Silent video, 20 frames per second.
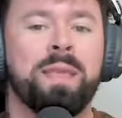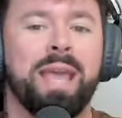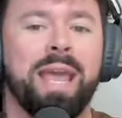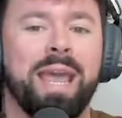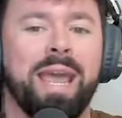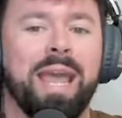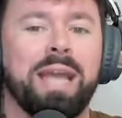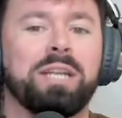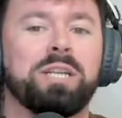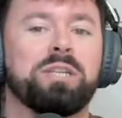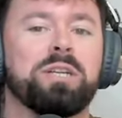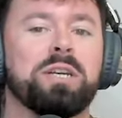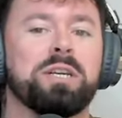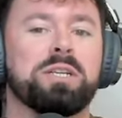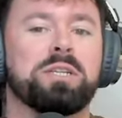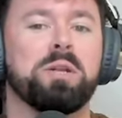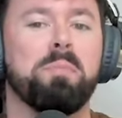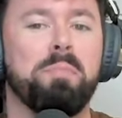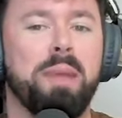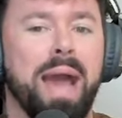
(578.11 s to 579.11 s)
It's
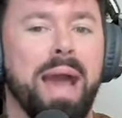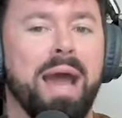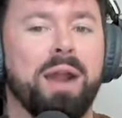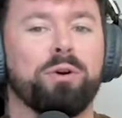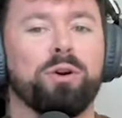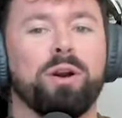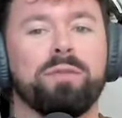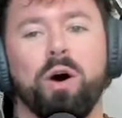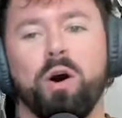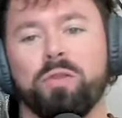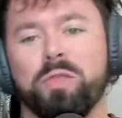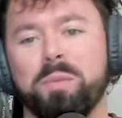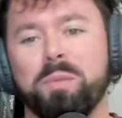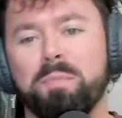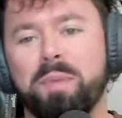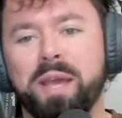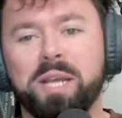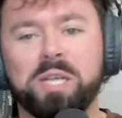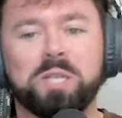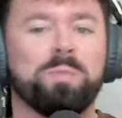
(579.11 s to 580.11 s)
just a matter of, are the
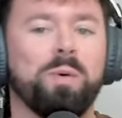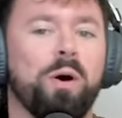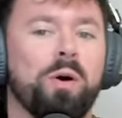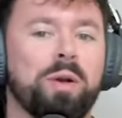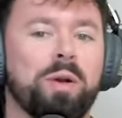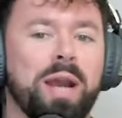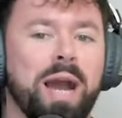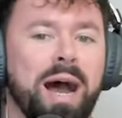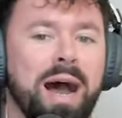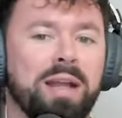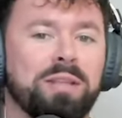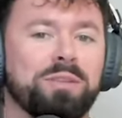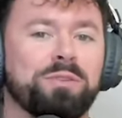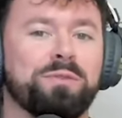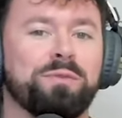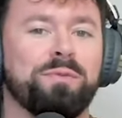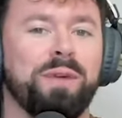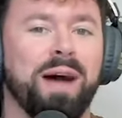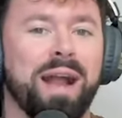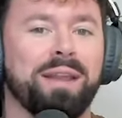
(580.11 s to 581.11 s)
baseball gods
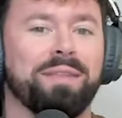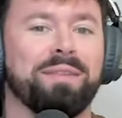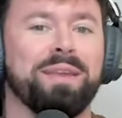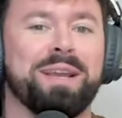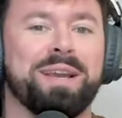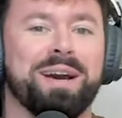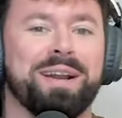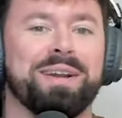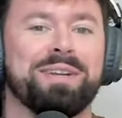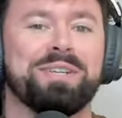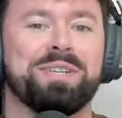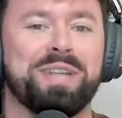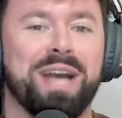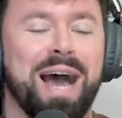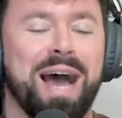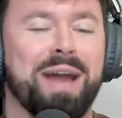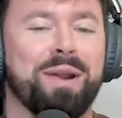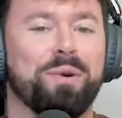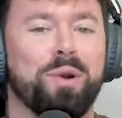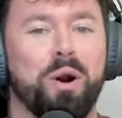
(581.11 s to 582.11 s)
finally going to
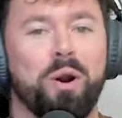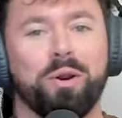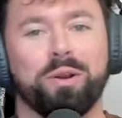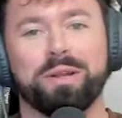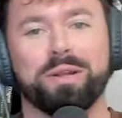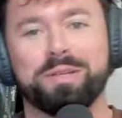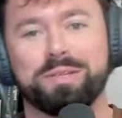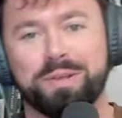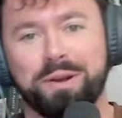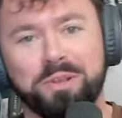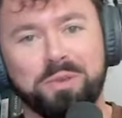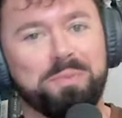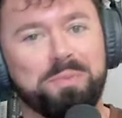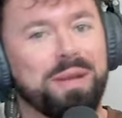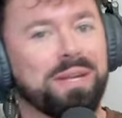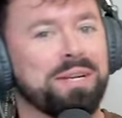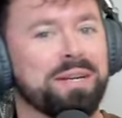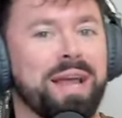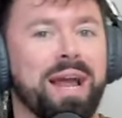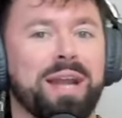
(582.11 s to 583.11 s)
shine on Arkansas? You
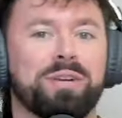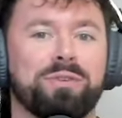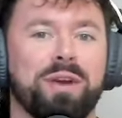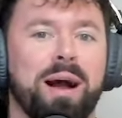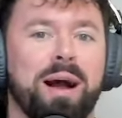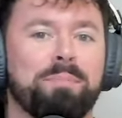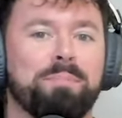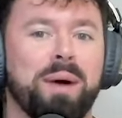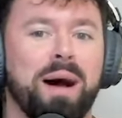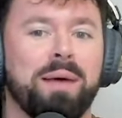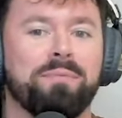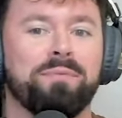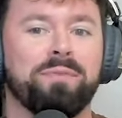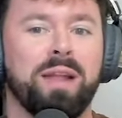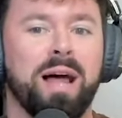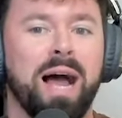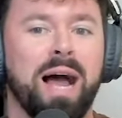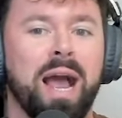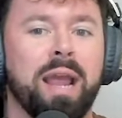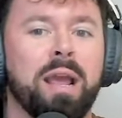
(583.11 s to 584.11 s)
mentioned that drop, pop,
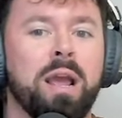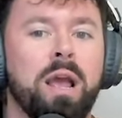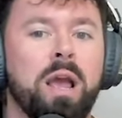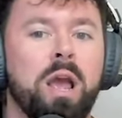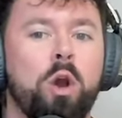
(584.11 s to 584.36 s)
fly.